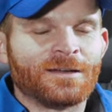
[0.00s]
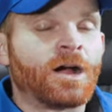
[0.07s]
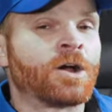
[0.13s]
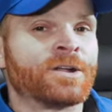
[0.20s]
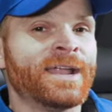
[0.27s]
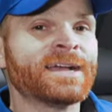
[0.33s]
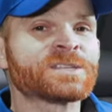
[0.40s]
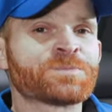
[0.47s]

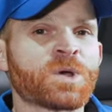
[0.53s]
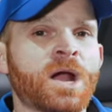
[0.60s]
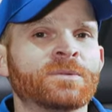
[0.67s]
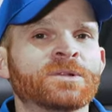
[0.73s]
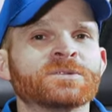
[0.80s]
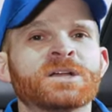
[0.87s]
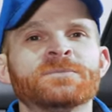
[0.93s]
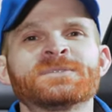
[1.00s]
Our next
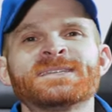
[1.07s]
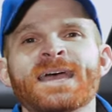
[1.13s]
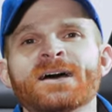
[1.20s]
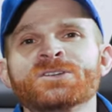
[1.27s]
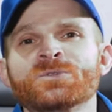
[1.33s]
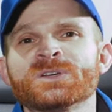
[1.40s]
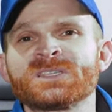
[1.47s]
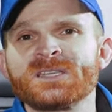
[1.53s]
problem comes
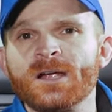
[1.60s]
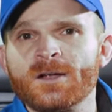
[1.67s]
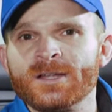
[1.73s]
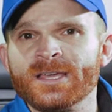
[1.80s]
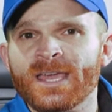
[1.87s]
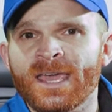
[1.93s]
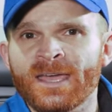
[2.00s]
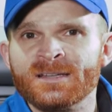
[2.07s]
down to a
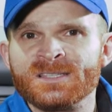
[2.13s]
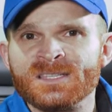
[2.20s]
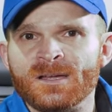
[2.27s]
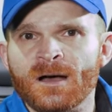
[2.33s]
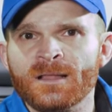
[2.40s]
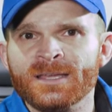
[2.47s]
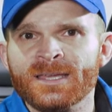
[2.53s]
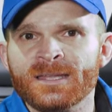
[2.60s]
starting and
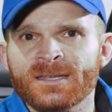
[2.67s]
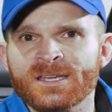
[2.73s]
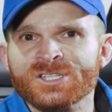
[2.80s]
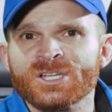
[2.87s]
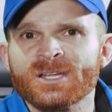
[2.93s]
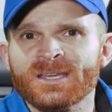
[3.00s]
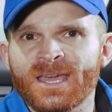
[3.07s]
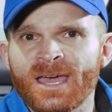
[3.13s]
stalling
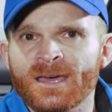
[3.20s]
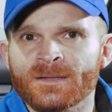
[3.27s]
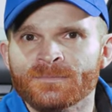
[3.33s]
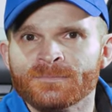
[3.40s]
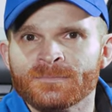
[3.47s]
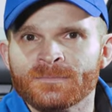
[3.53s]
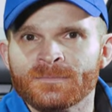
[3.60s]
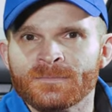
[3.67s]
condition again.
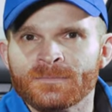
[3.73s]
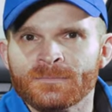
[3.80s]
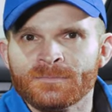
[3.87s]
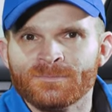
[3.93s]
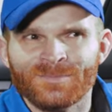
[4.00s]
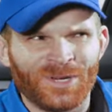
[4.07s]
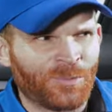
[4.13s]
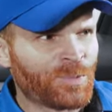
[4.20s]

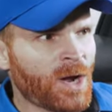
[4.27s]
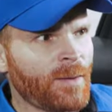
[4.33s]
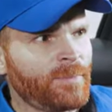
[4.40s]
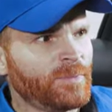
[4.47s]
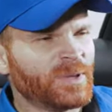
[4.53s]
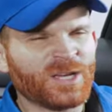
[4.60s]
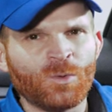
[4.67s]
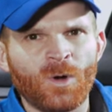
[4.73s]
But you're
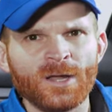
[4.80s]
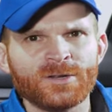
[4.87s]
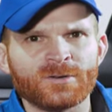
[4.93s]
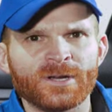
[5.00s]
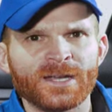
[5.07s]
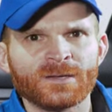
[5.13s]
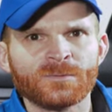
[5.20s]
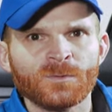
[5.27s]
probably
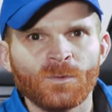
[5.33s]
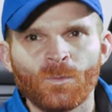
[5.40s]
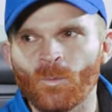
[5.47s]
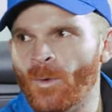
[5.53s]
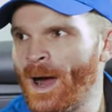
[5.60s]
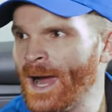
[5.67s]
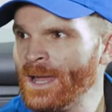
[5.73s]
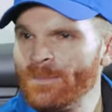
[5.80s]
wondering,
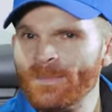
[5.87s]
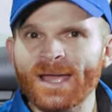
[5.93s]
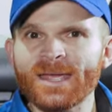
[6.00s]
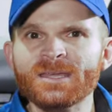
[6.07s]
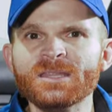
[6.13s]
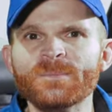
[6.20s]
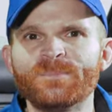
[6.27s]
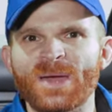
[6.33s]
why am I
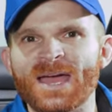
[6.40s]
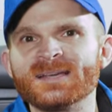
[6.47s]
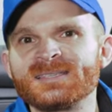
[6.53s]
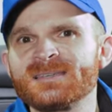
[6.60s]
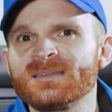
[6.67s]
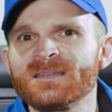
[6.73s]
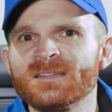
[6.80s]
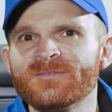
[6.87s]
in the
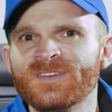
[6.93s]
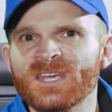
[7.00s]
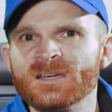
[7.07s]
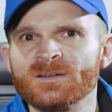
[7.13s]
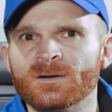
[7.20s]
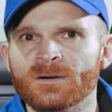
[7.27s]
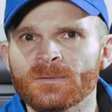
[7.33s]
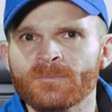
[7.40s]
backseat of the
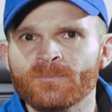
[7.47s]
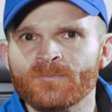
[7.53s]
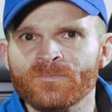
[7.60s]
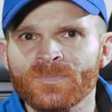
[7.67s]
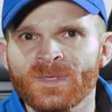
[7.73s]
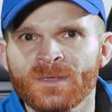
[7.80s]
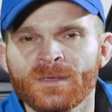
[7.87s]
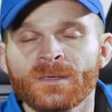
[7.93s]
vehicle?
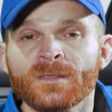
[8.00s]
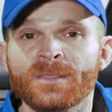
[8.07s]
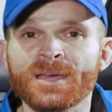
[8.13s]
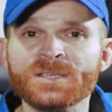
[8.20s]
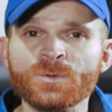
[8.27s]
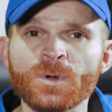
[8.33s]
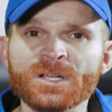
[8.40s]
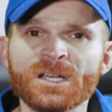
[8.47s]

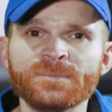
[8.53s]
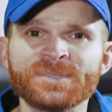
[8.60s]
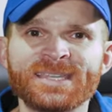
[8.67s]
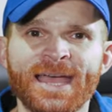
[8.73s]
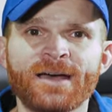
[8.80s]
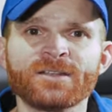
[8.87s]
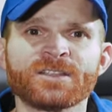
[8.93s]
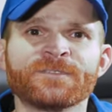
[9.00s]
This one comes
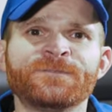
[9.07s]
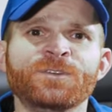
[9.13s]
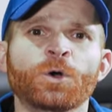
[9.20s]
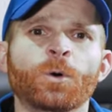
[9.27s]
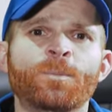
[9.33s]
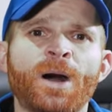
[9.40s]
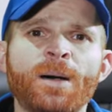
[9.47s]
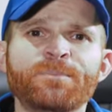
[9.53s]
down to the
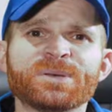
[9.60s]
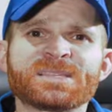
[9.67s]
fuel pump